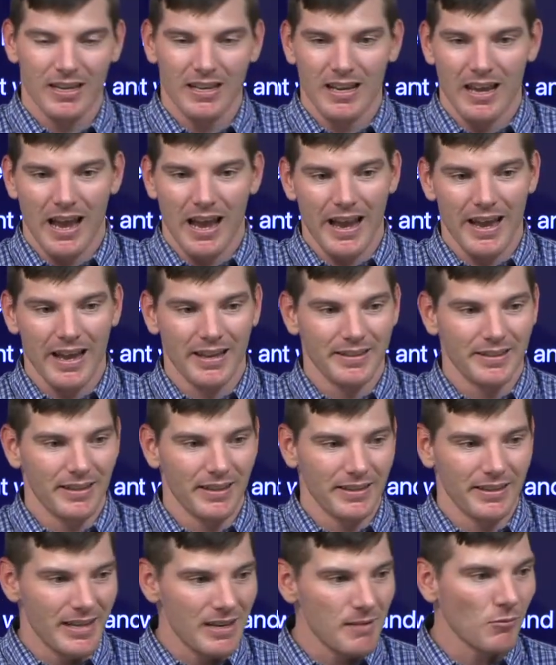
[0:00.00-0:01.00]
And
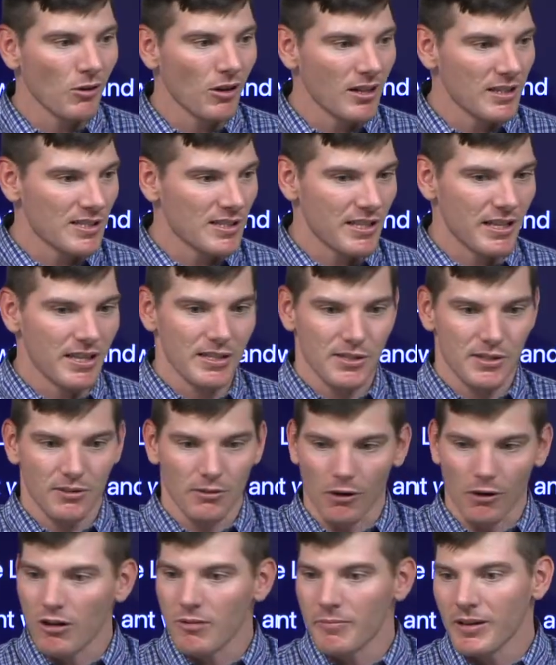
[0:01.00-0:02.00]
Nimrod says,
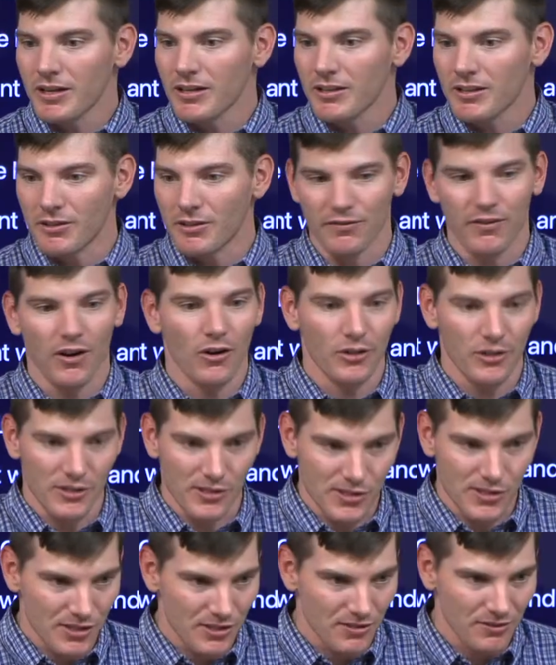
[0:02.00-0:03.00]
throw him into the
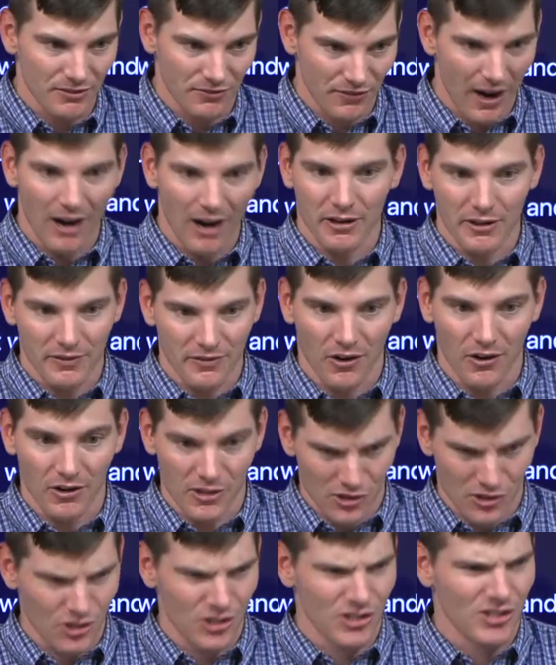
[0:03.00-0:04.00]
furnace, the fiery furnace,
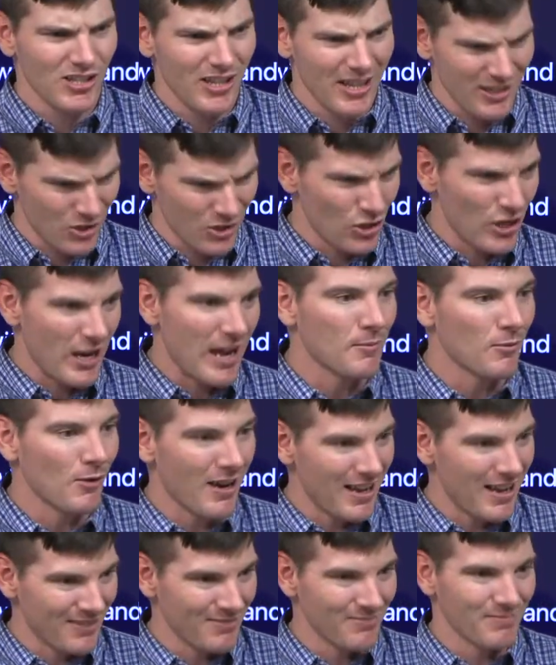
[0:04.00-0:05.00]
just like
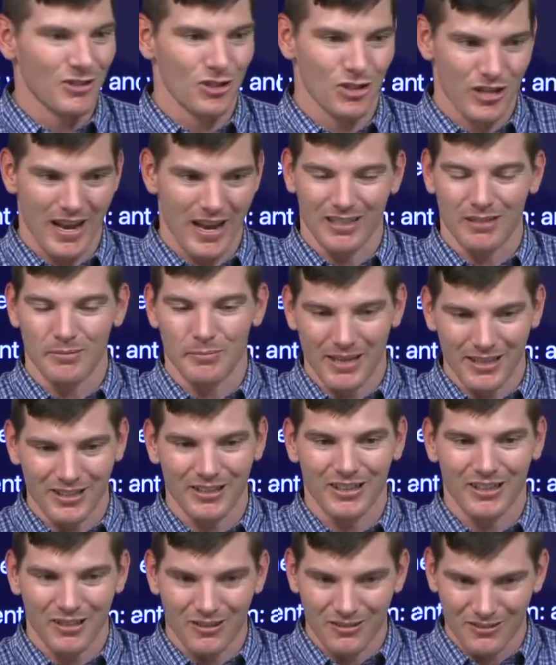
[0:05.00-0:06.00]
Shadrach, Meshach, and
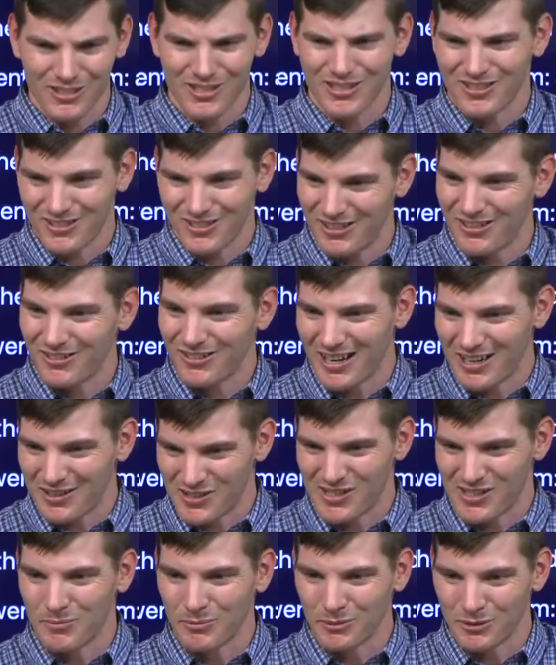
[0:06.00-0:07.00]
Abednego is, kind of
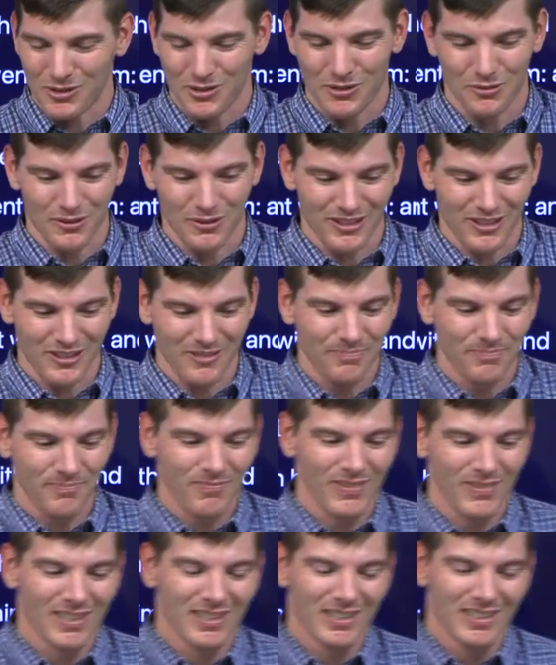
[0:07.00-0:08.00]
similar story there.
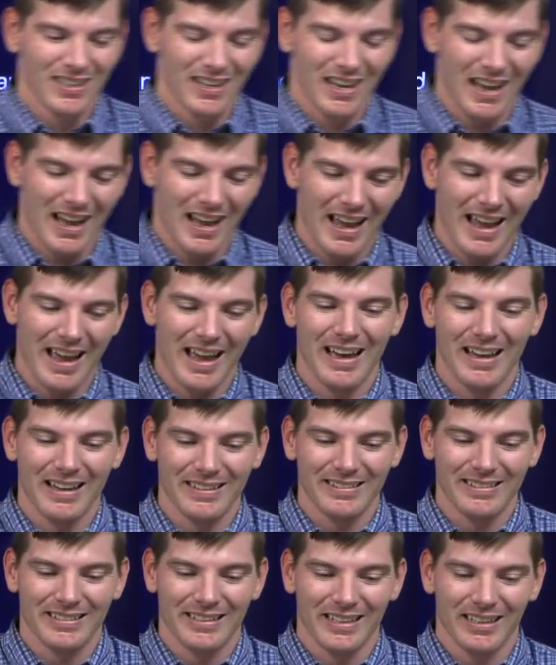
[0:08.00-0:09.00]

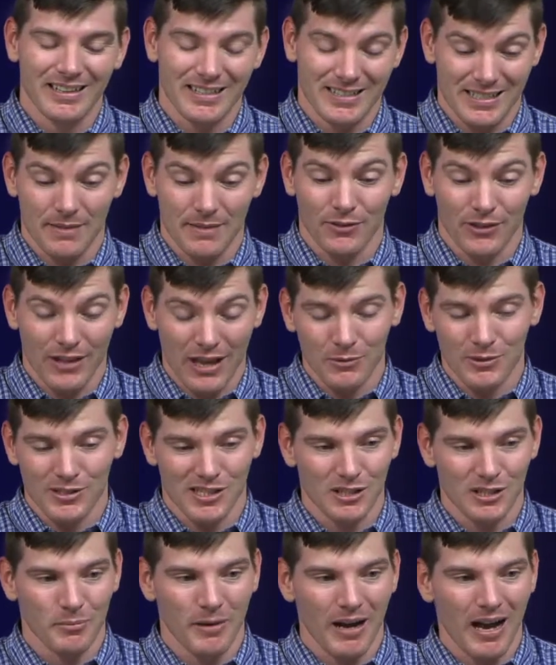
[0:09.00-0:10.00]
And except for that one's in
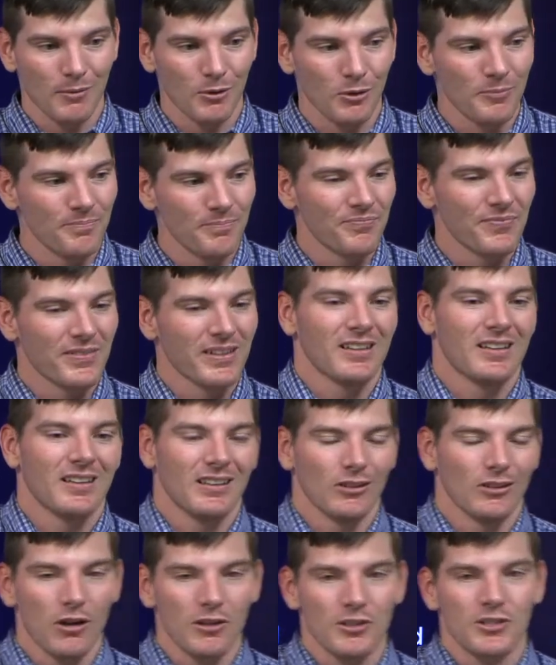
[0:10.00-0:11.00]
the Bible.
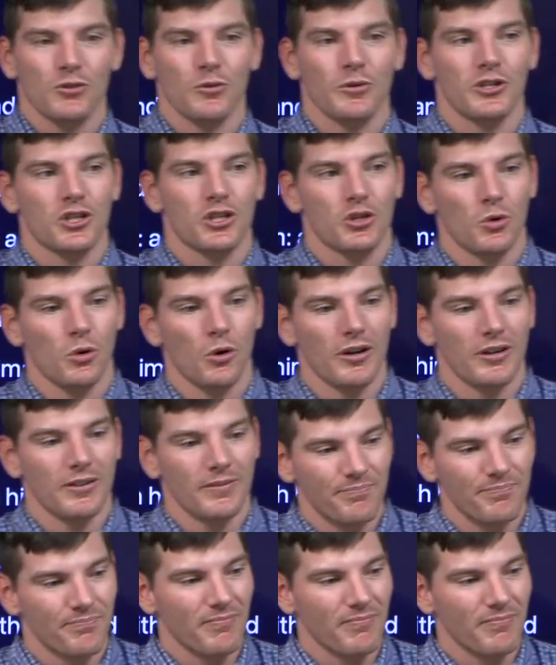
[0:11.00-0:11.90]
Long story short,